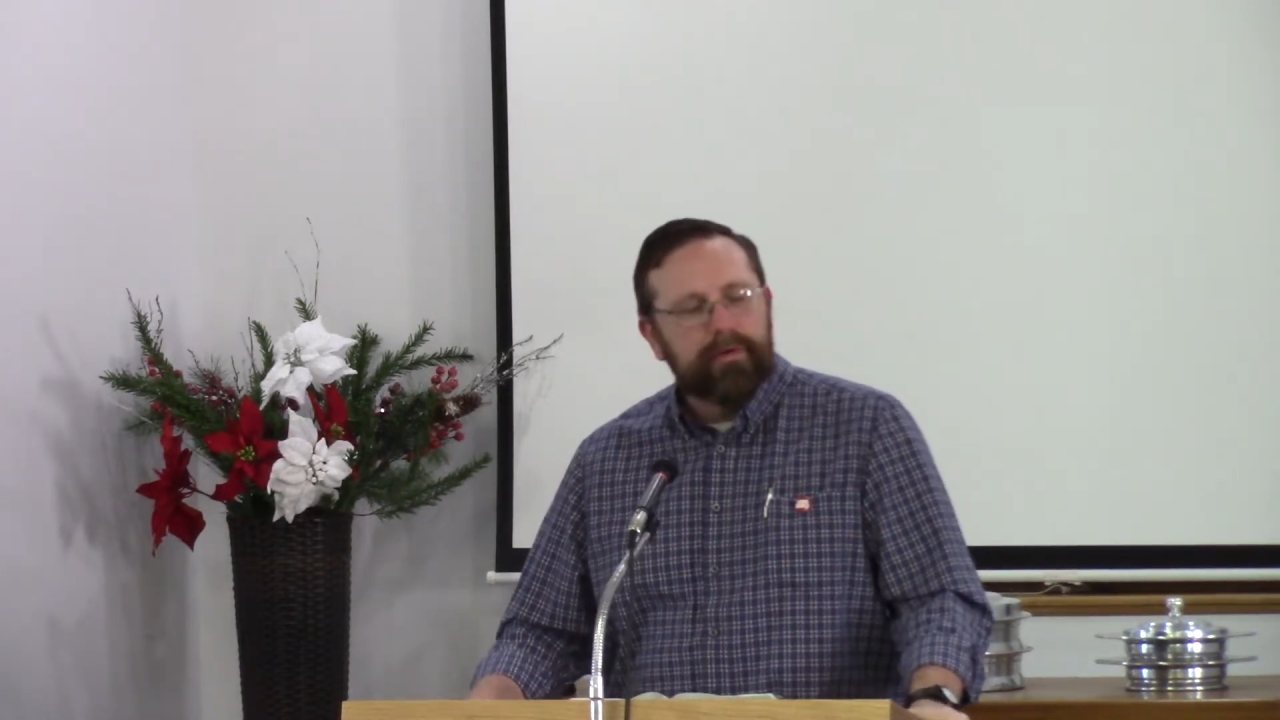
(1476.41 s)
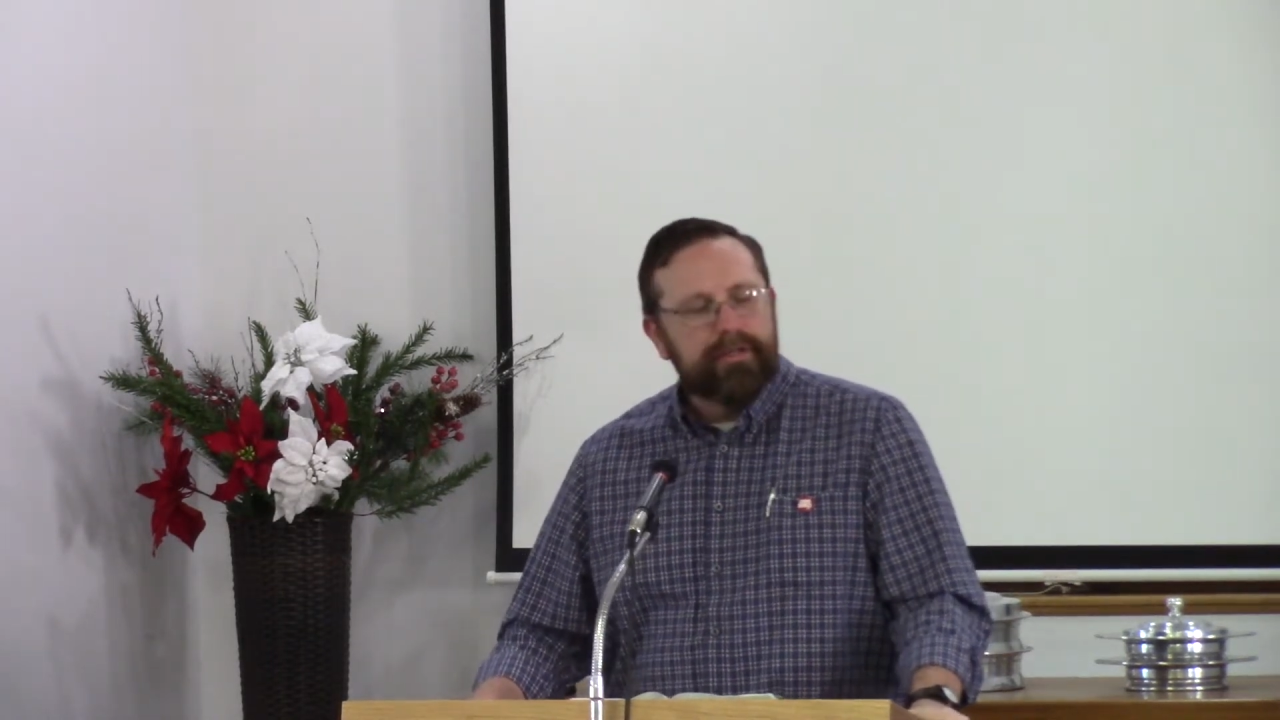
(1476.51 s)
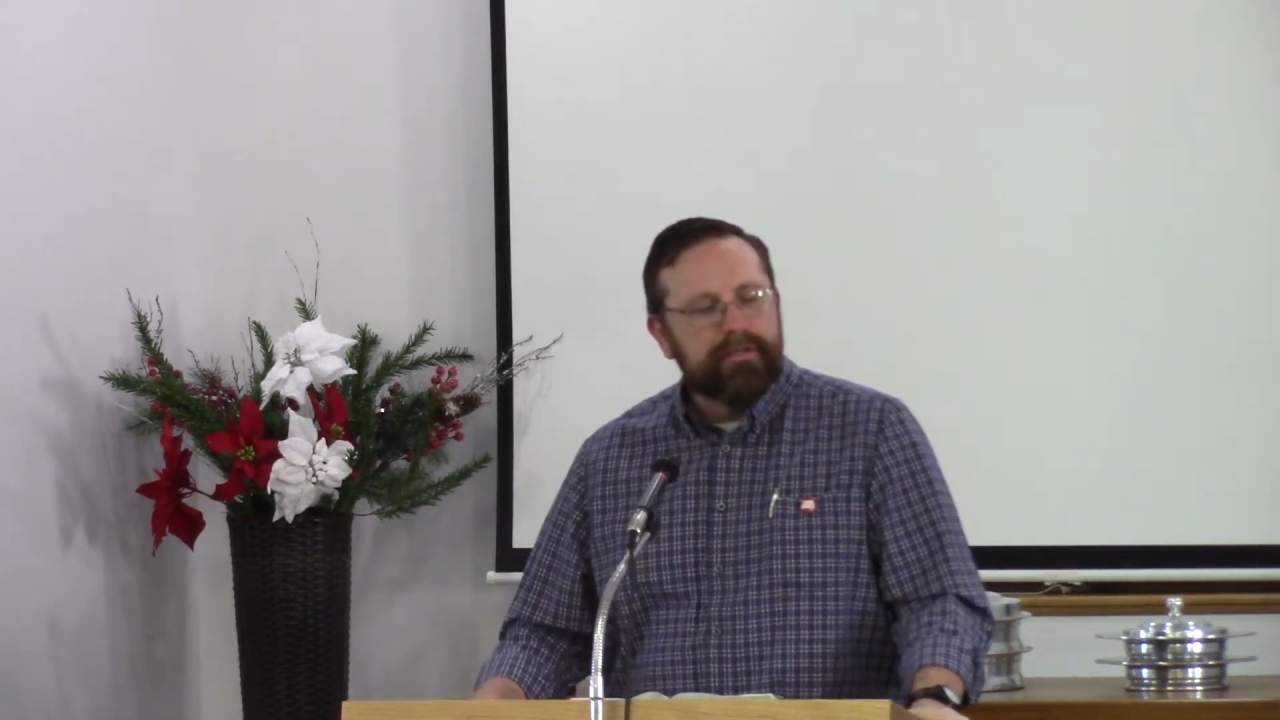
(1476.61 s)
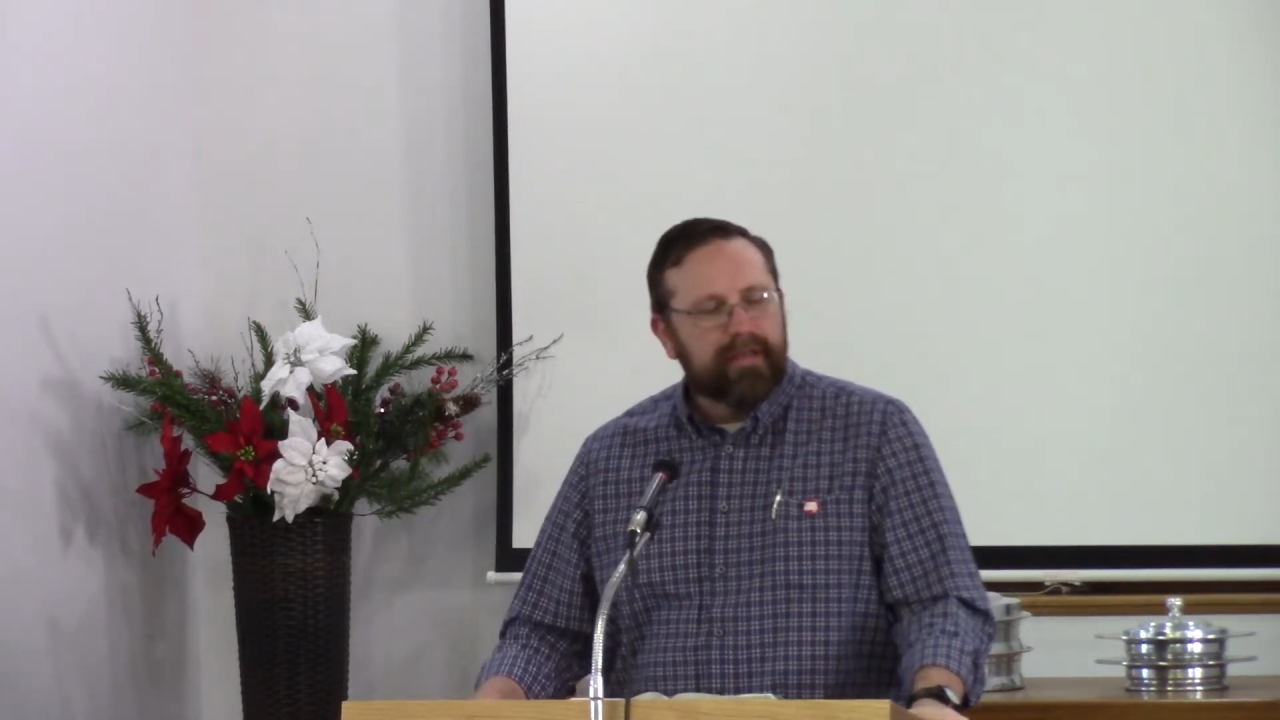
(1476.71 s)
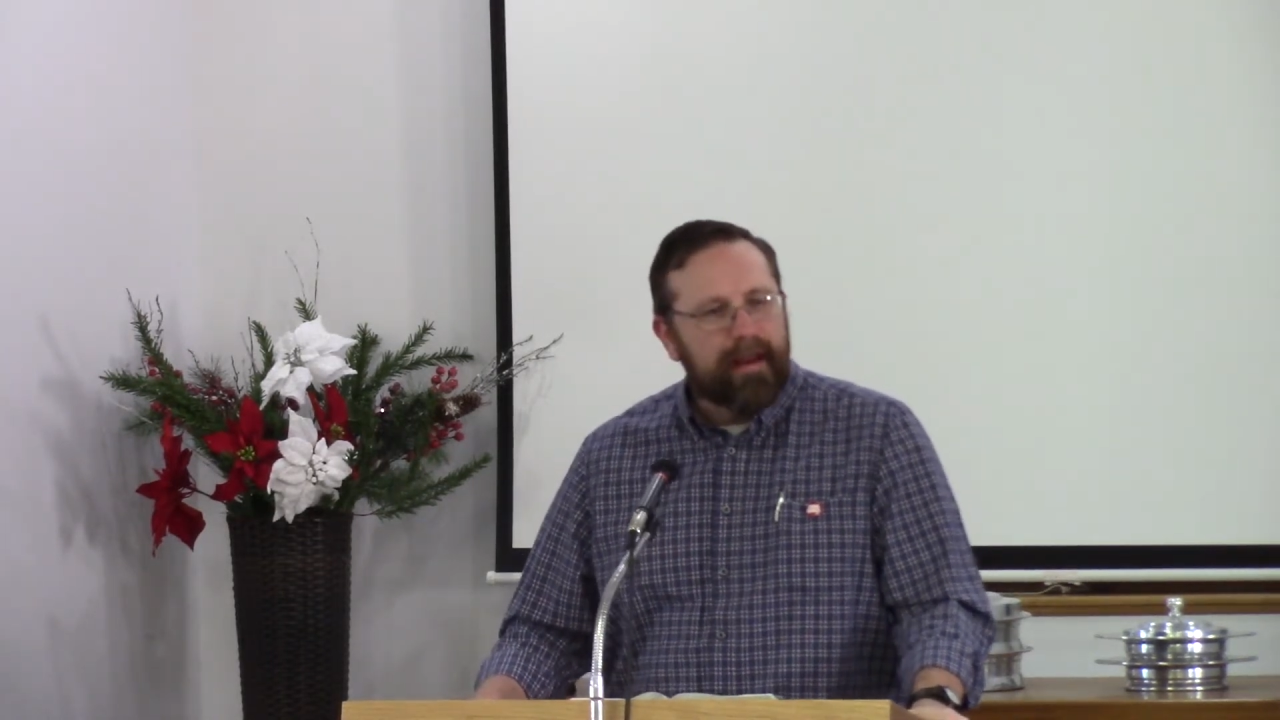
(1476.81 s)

which is